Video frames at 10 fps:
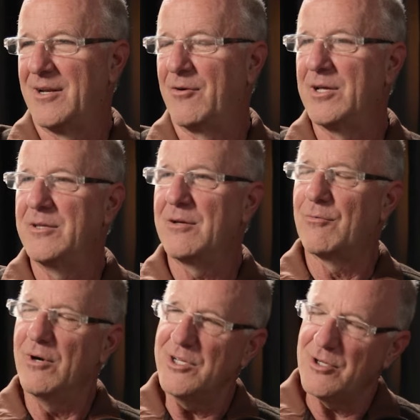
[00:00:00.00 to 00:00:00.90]
You know, in the
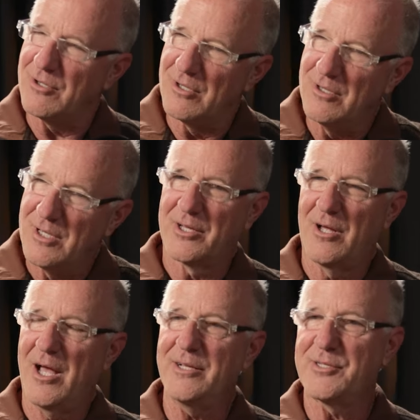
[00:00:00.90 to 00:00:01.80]
original, the
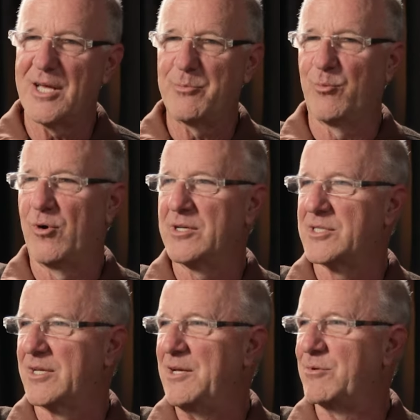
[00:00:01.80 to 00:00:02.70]
concept
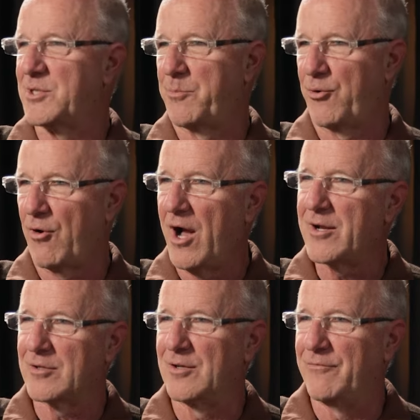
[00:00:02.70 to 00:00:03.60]
was that he was a
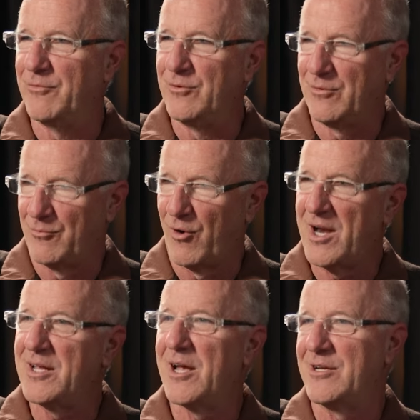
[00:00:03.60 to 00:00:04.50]
product of
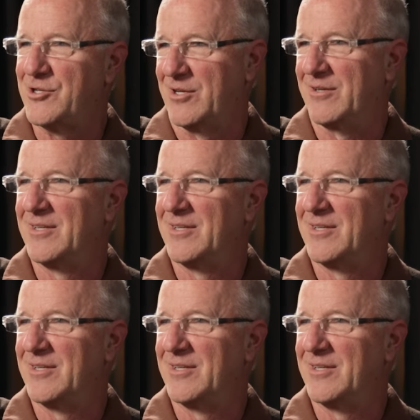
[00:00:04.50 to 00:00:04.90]
radiation.